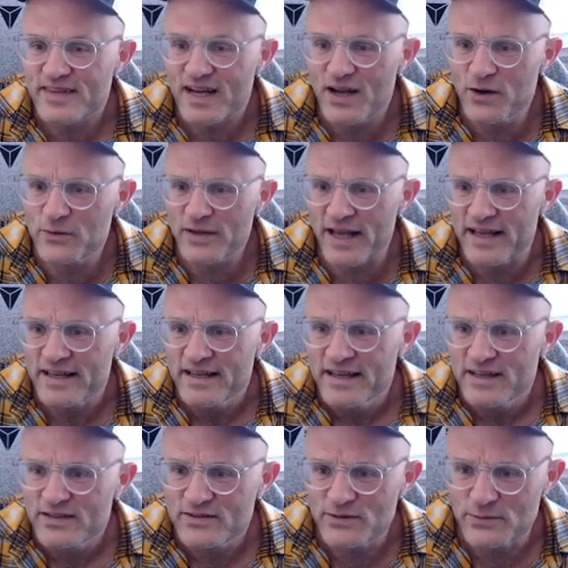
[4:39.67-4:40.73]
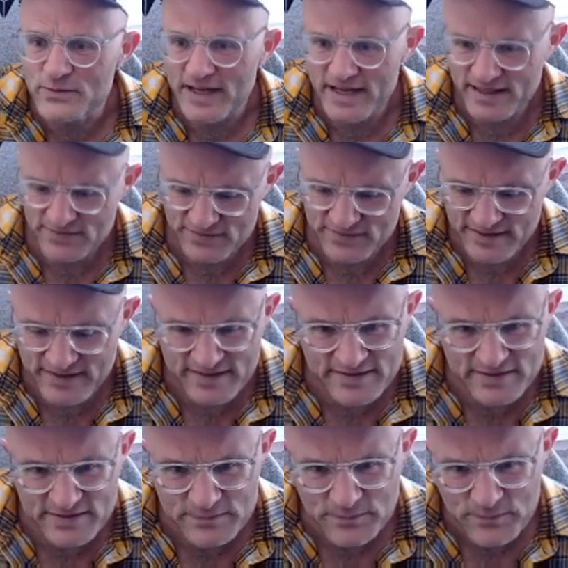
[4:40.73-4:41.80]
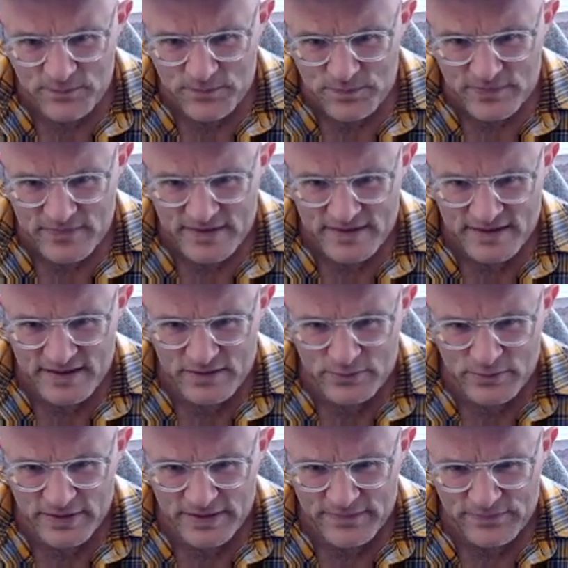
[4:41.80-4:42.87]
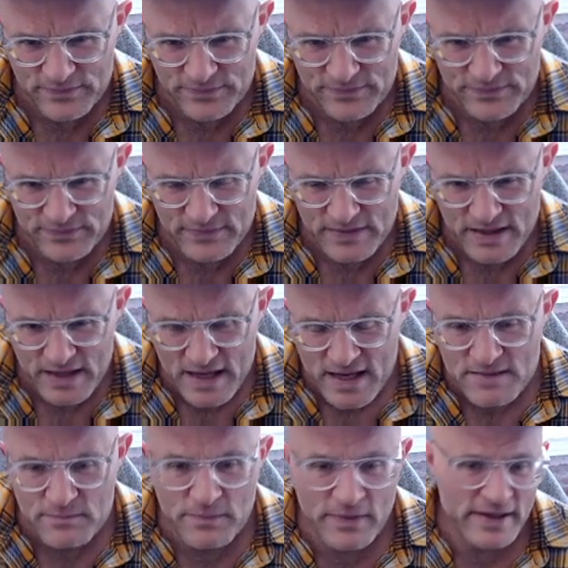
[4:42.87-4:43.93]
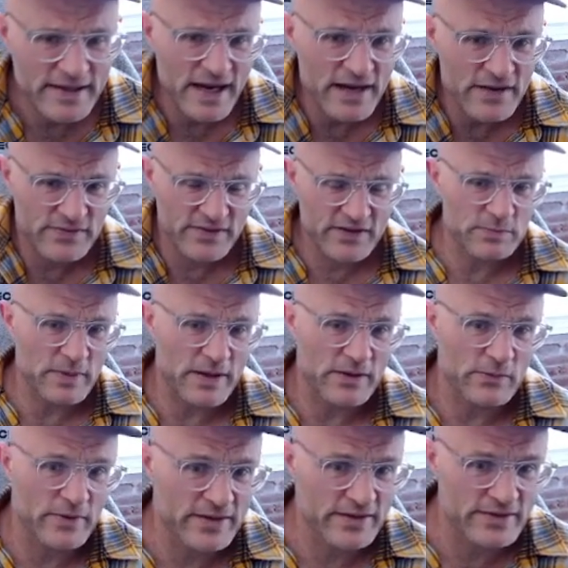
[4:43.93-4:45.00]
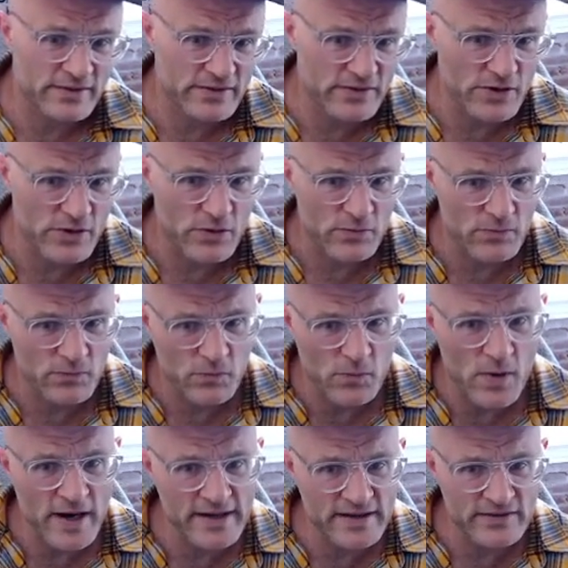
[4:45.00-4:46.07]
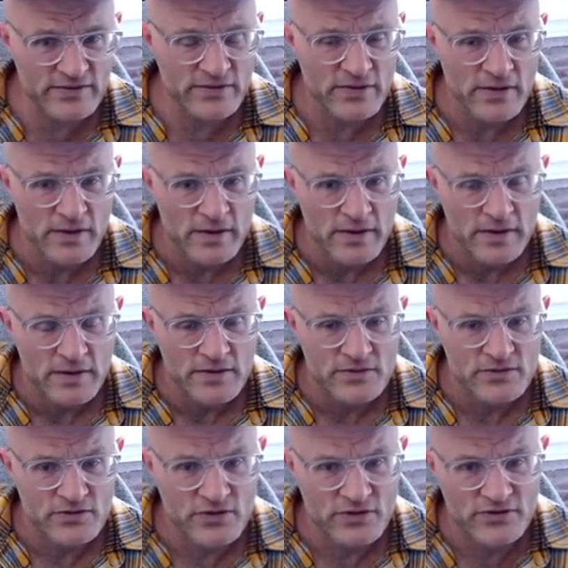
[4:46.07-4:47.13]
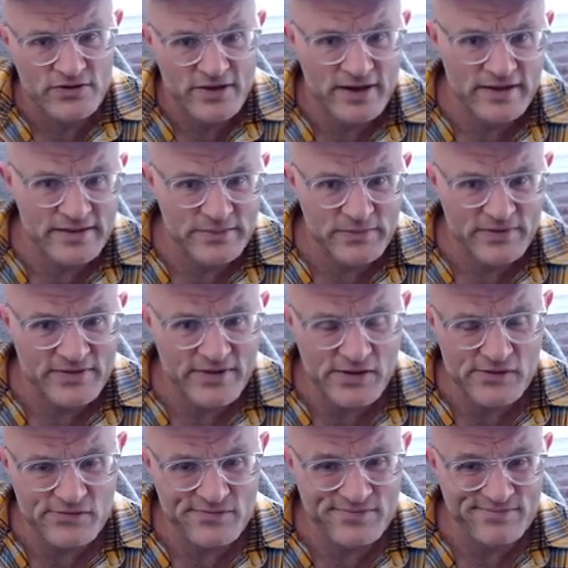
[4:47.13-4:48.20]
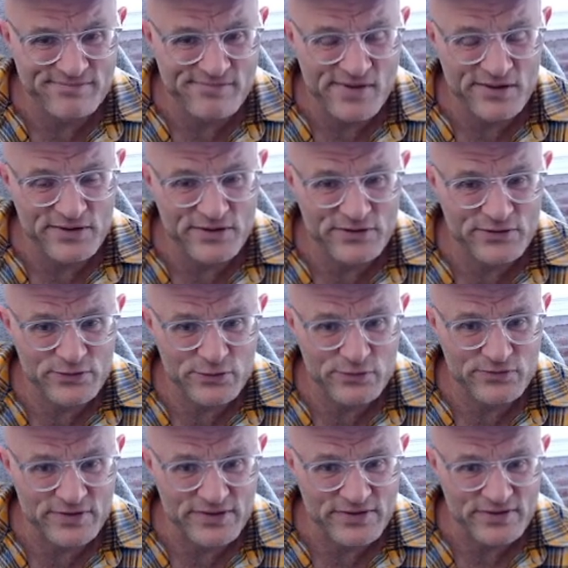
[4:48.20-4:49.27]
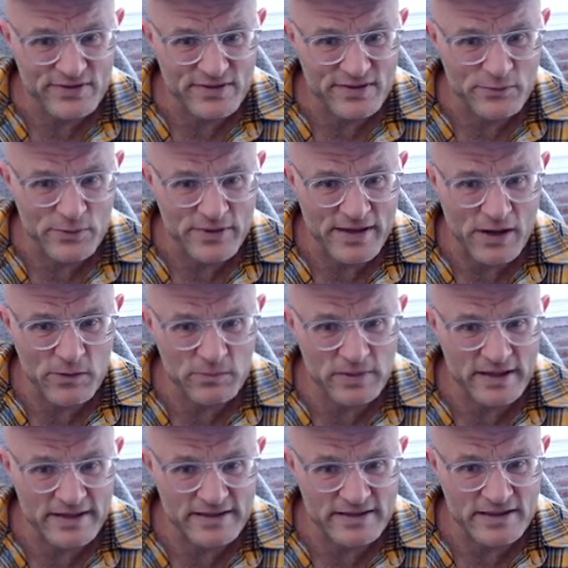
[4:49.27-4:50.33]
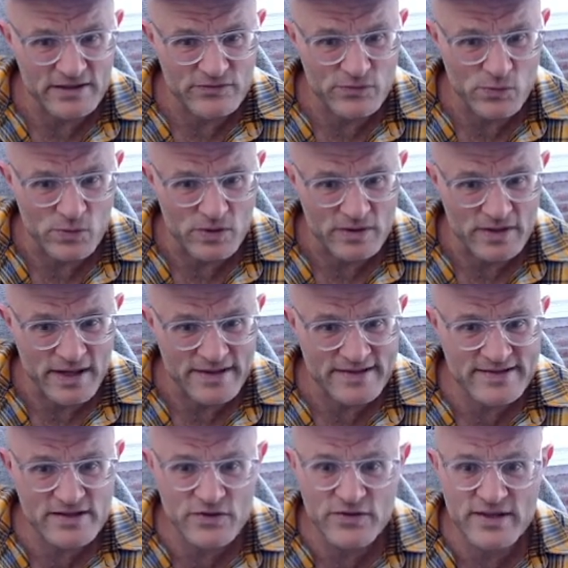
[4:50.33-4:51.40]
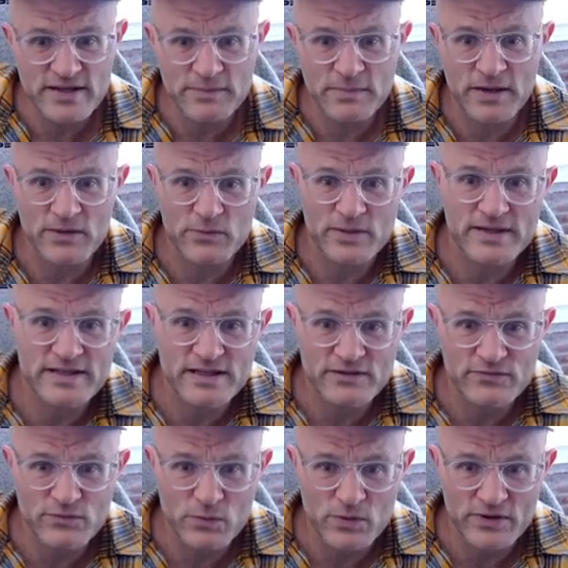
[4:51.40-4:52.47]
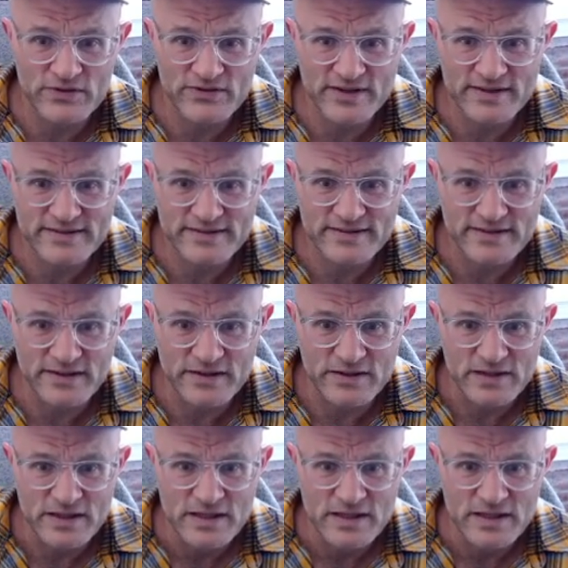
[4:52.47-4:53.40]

Okay, so Knight F6, D3. My Knight F6, by the way, you know, white has just done himself a disservice without playing D4. I still think, by the way, D4 is necessary.